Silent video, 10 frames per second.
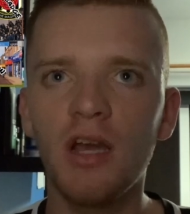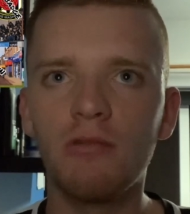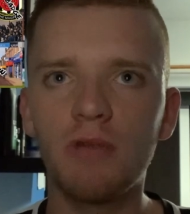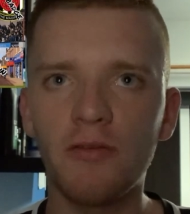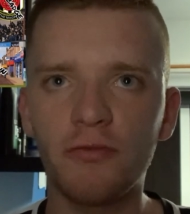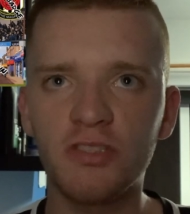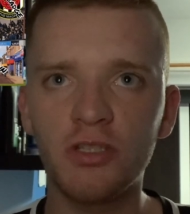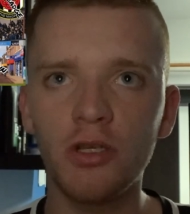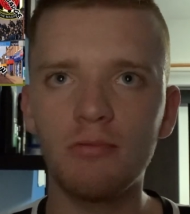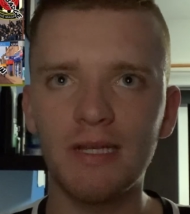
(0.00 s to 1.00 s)
with
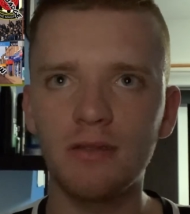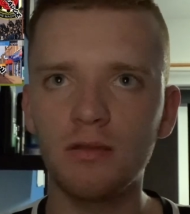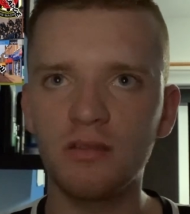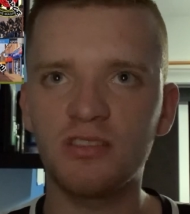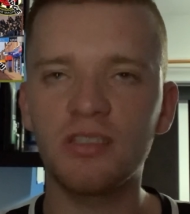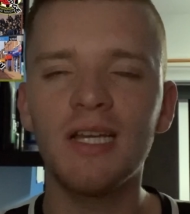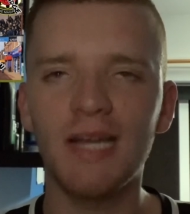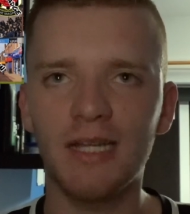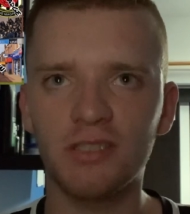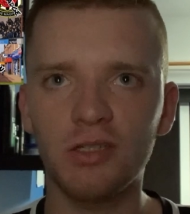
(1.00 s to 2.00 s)
2 wins
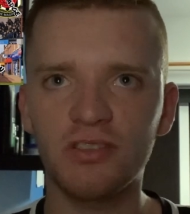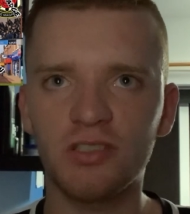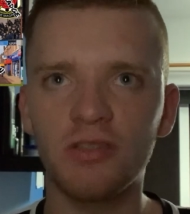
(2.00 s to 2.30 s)
and also